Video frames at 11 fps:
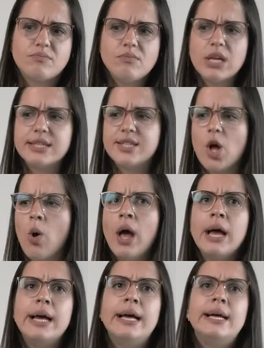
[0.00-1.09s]
So
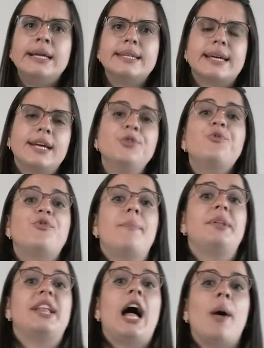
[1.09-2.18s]
to kind of wrap
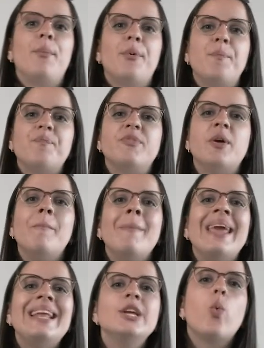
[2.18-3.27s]
it up, the
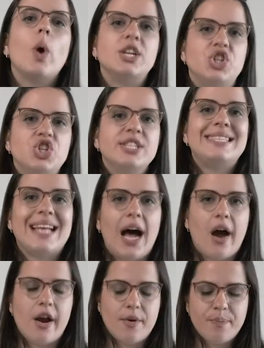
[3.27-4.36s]
main questions
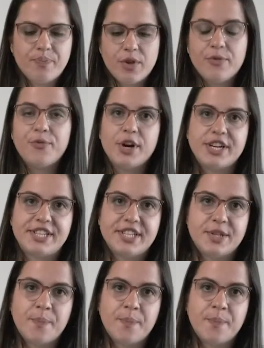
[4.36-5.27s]
are: first,